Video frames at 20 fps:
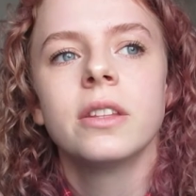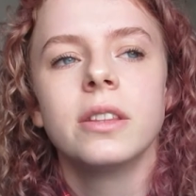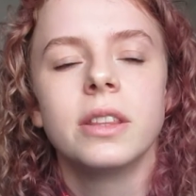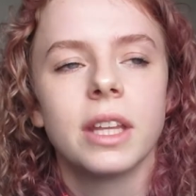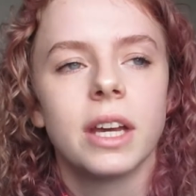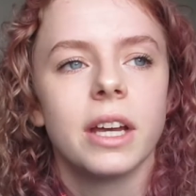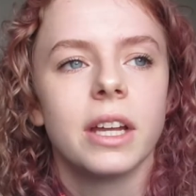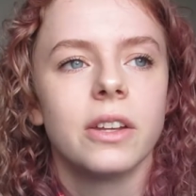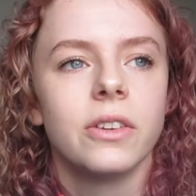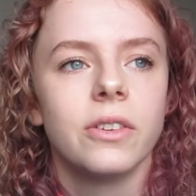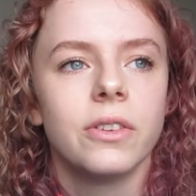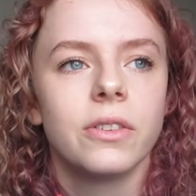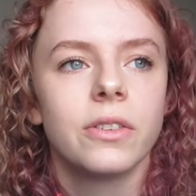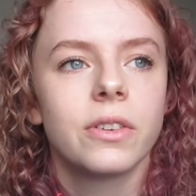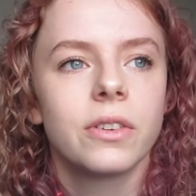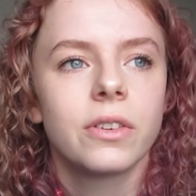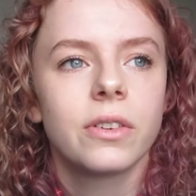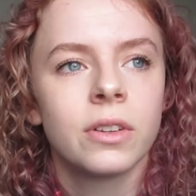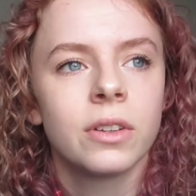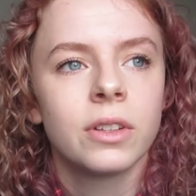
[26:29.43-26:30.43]
then
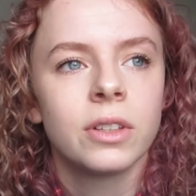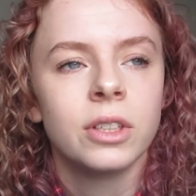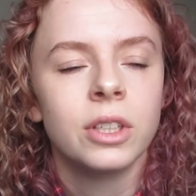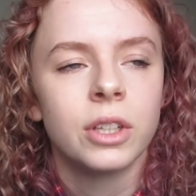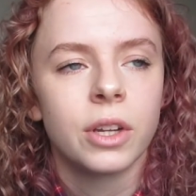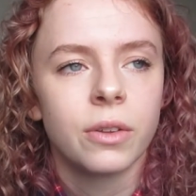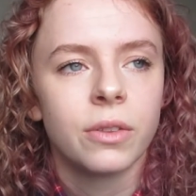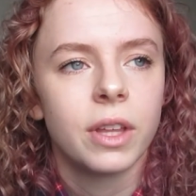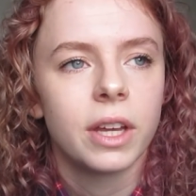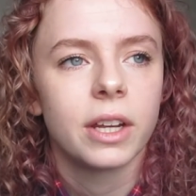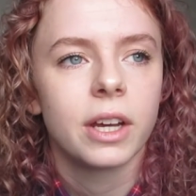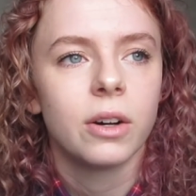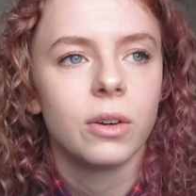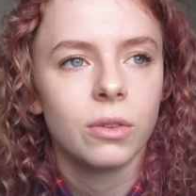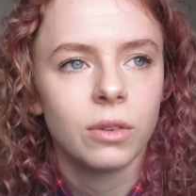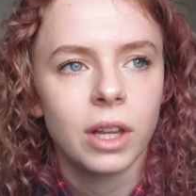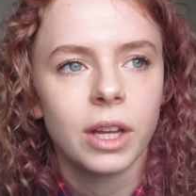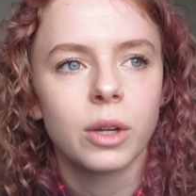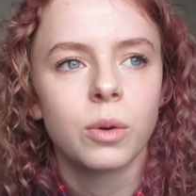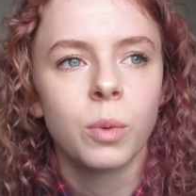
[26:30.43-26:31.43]
you know then
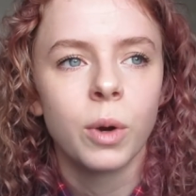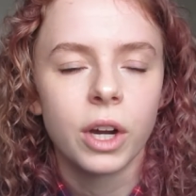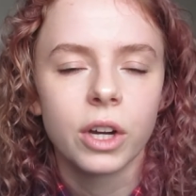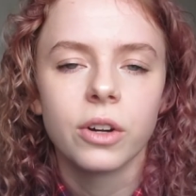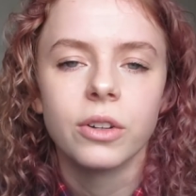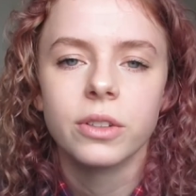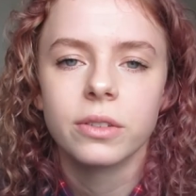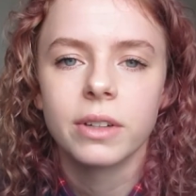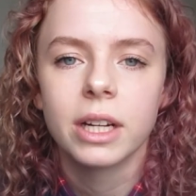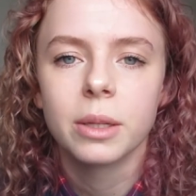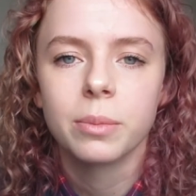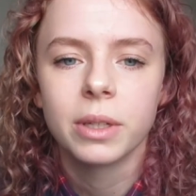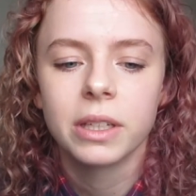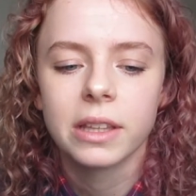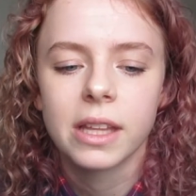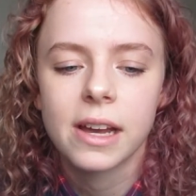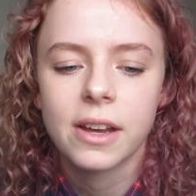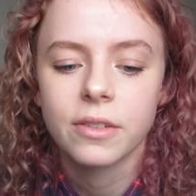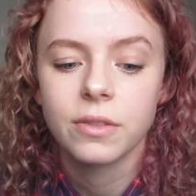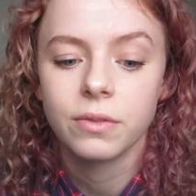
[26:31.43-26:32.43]
I'll like work on developing
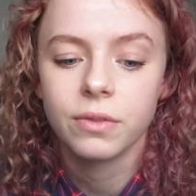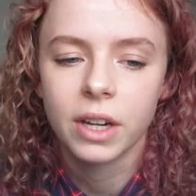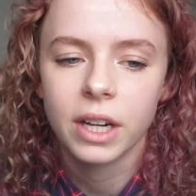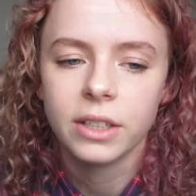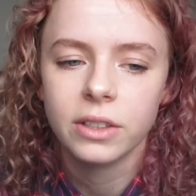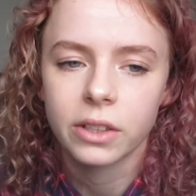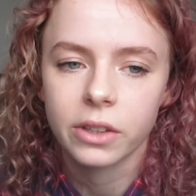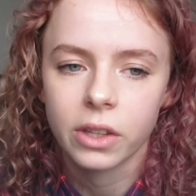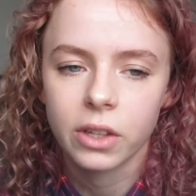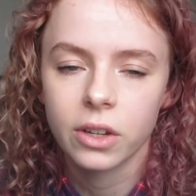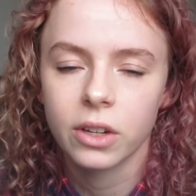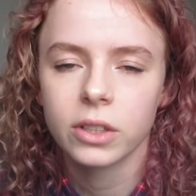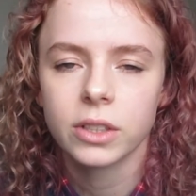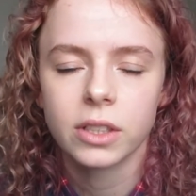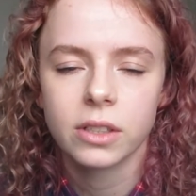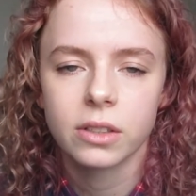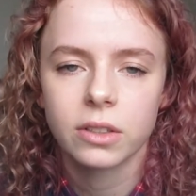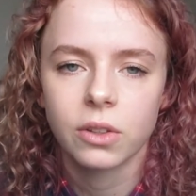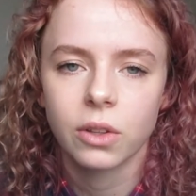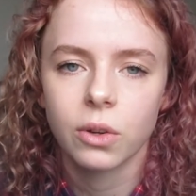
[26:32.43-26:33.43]
that and finding the
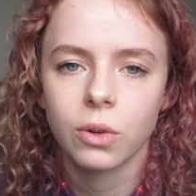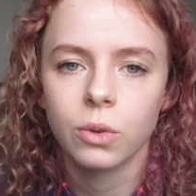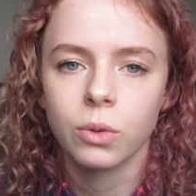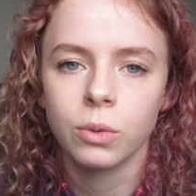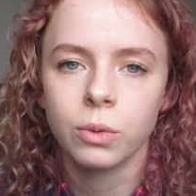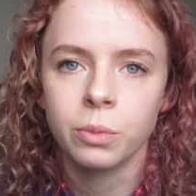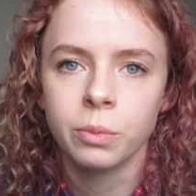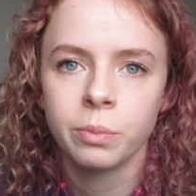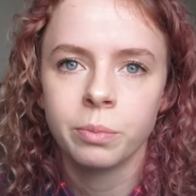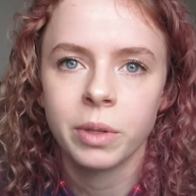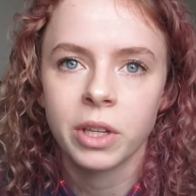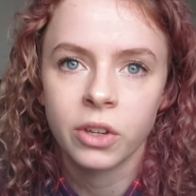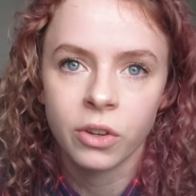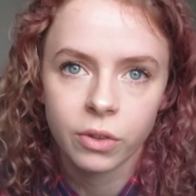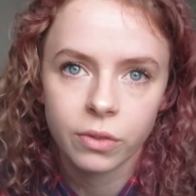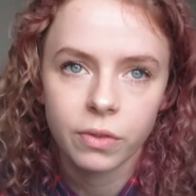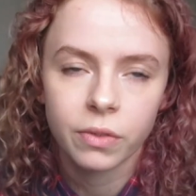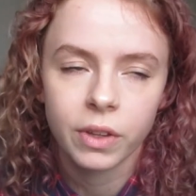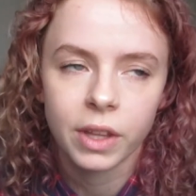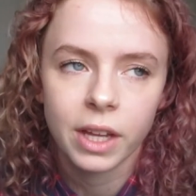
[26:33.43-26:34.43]
artist that will be
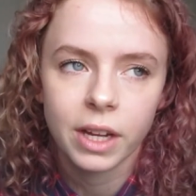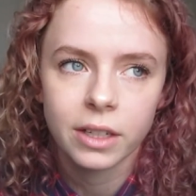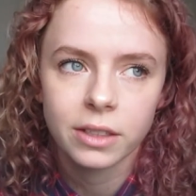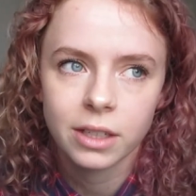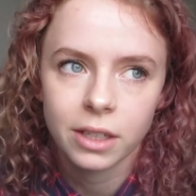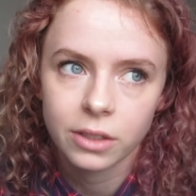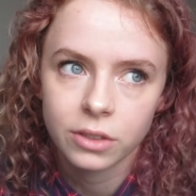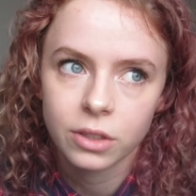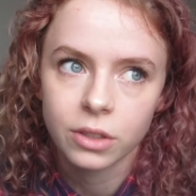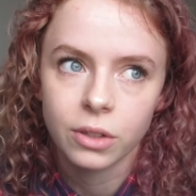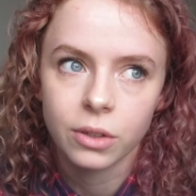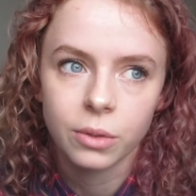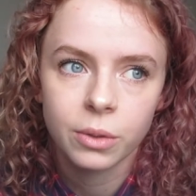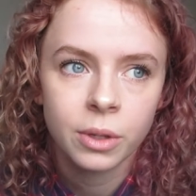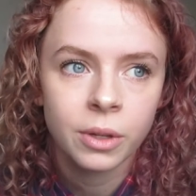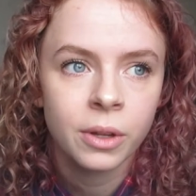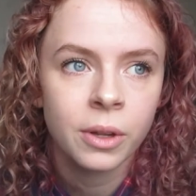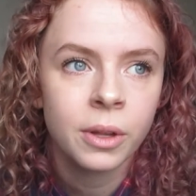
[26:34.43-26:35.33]
good for that tattoo